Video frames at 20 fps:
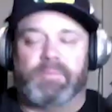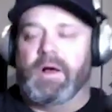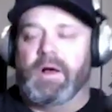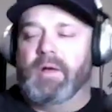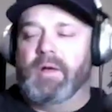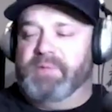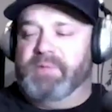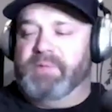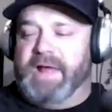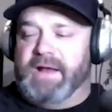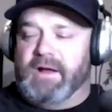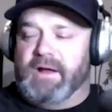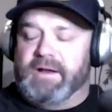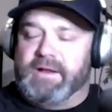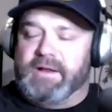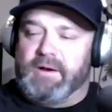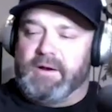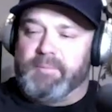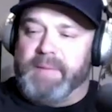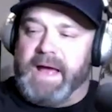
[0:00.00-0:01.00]
I'll plan on
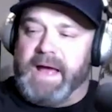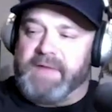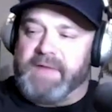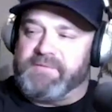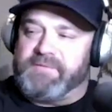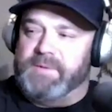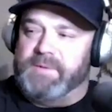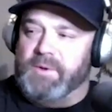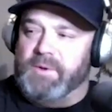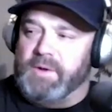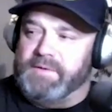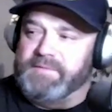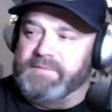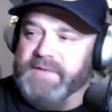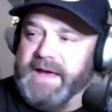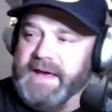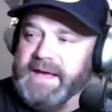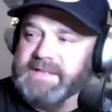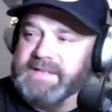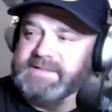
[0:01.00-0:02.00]
hearing back from you on the
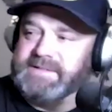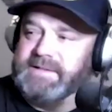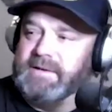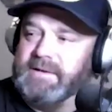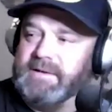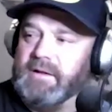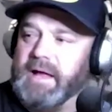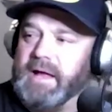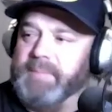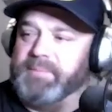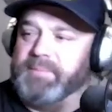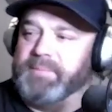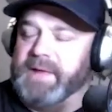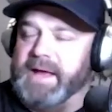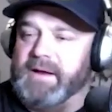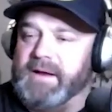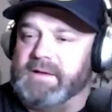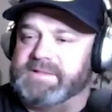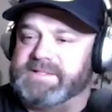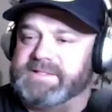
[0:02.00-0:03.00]
Vegas deal. I
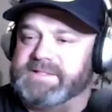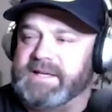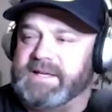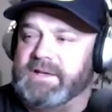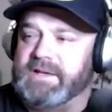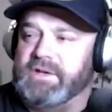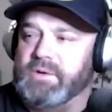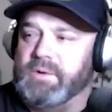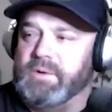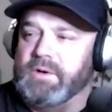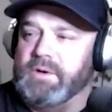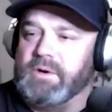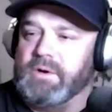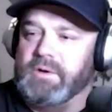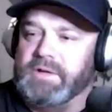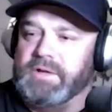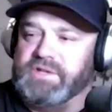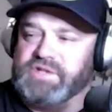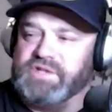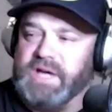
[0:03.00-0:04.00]
plan on seeing you in
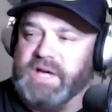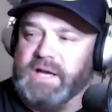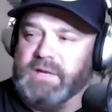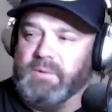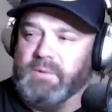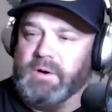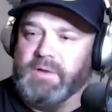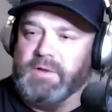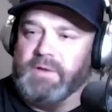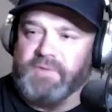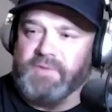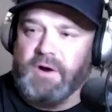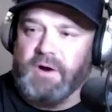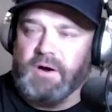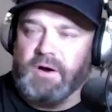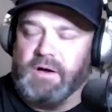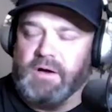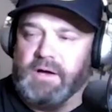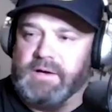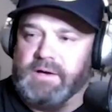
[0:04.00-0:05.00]
early January for
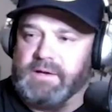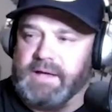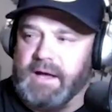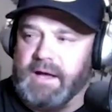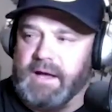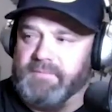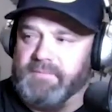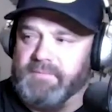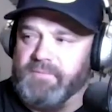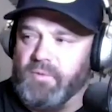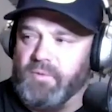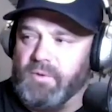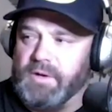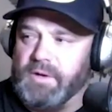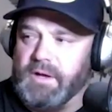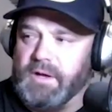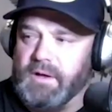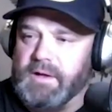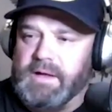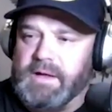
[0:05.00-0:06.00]
our hunt in
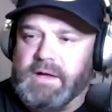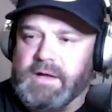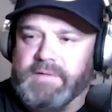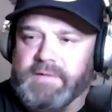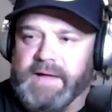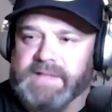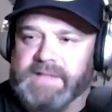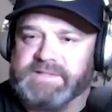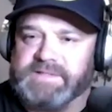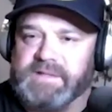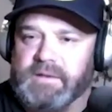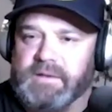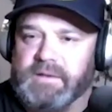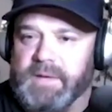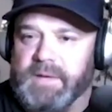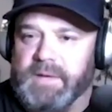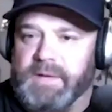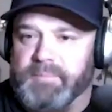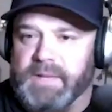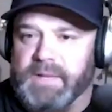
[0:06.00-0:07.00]
California. That's going to
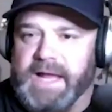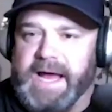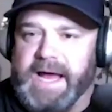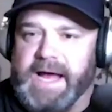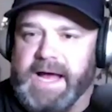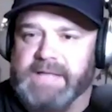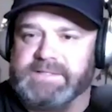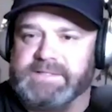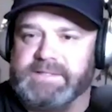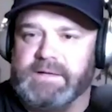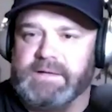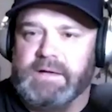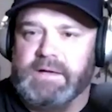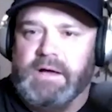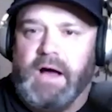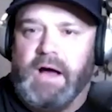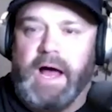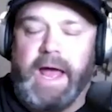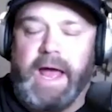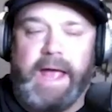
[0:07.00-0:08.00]
be a blast.
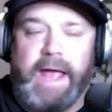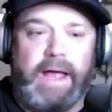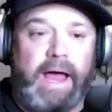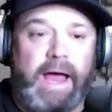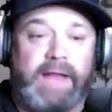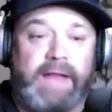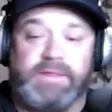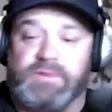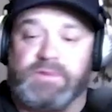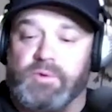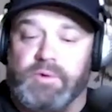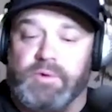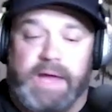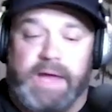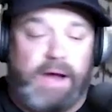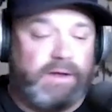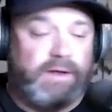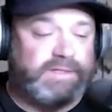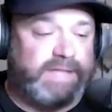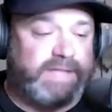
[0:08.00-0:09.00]
I threw
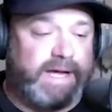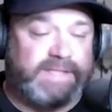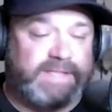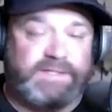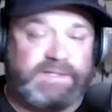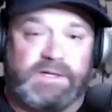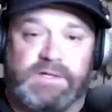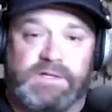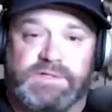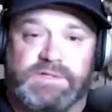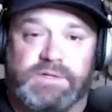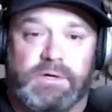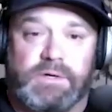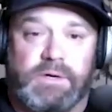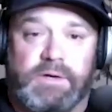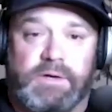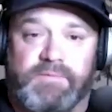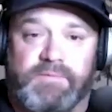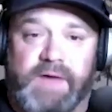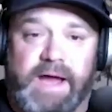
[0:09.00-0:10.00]
down a text to Couture
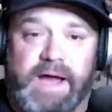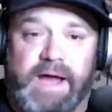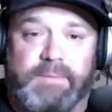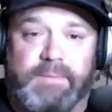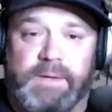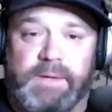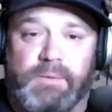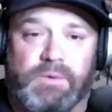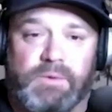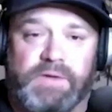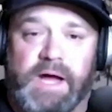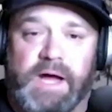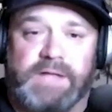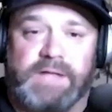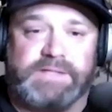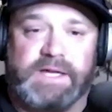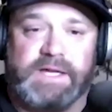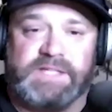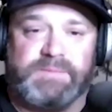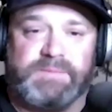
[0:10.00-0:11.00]
and invite him. He will
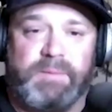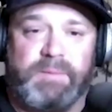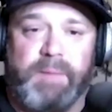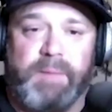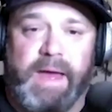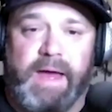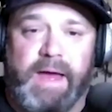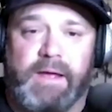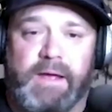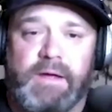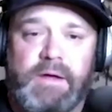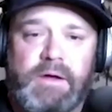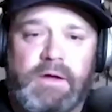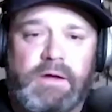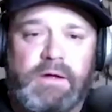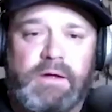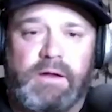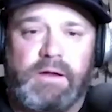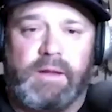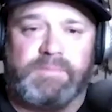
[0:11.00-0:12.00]
not text me back,
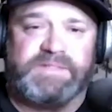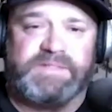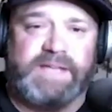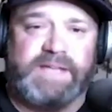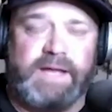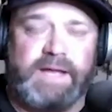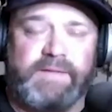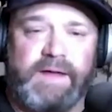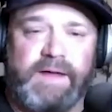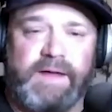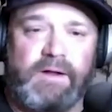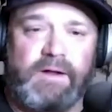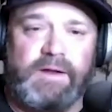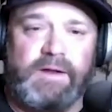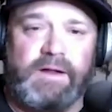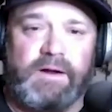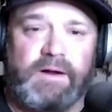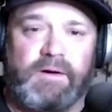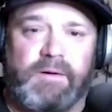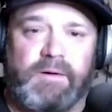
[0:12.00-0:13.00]
and I'm saying that on
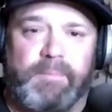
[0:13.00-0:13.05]
here.